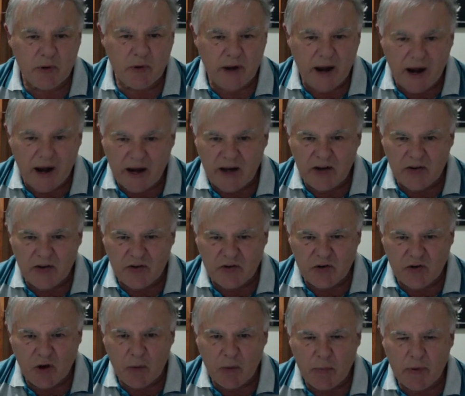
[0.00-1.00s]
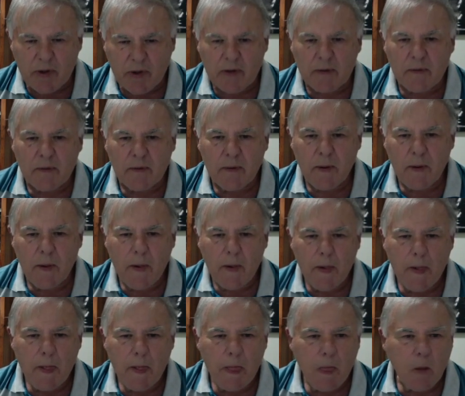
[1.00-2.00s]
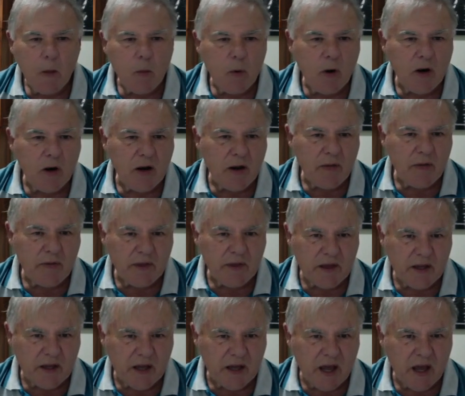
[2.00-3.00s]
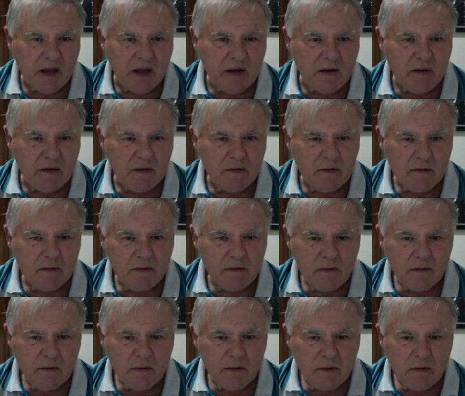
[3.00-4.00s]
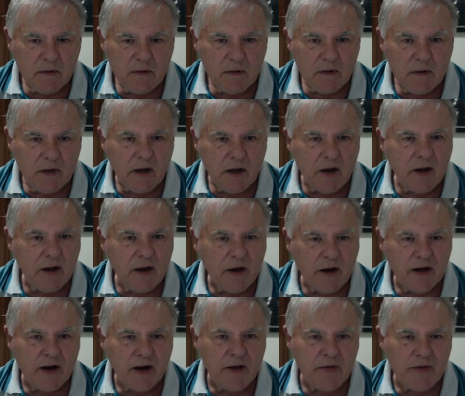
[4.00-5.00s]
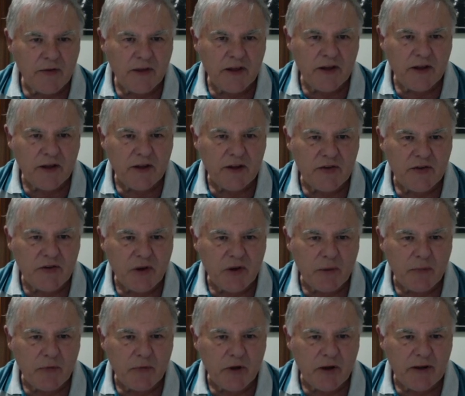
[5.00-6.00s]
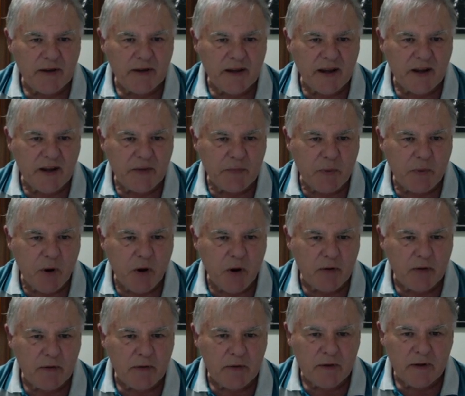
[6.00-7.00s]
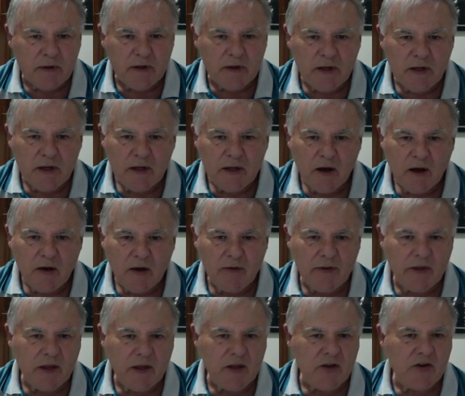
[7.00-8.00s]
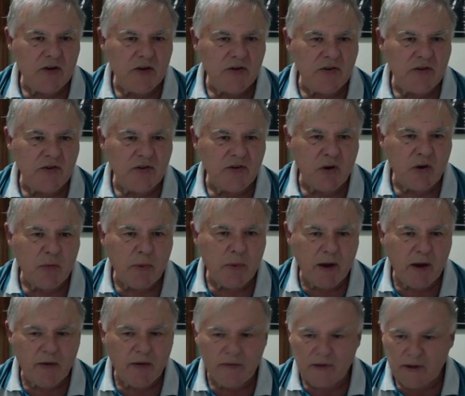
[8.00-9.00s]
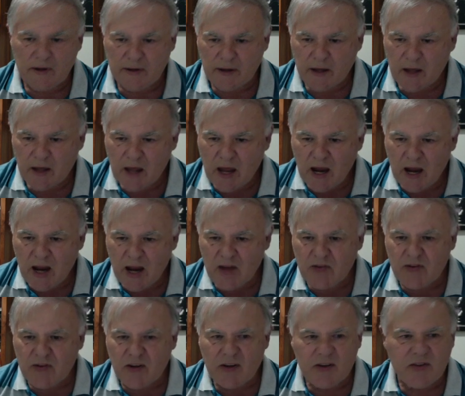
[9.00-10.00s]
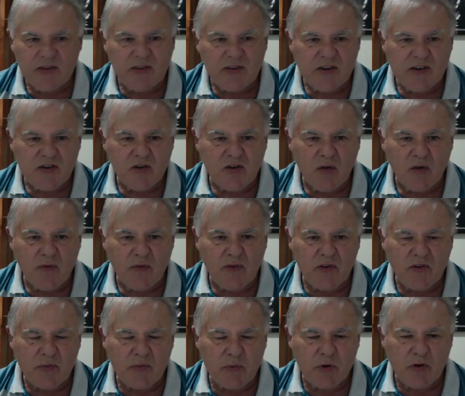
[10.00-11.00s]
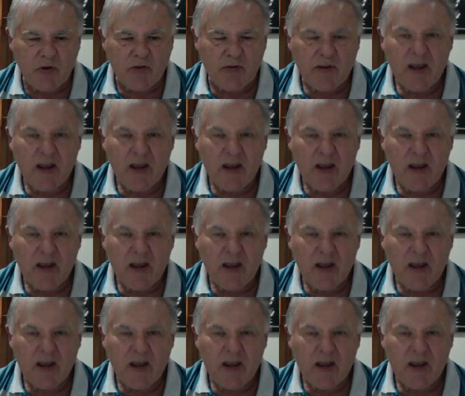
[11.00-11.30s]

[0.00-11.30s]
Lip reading: How do you stop it? Well, I don't think you can. I don't think you can stop knight takes pawn. Oh, the engines are so powerful, aren't they? It's such an obvious move.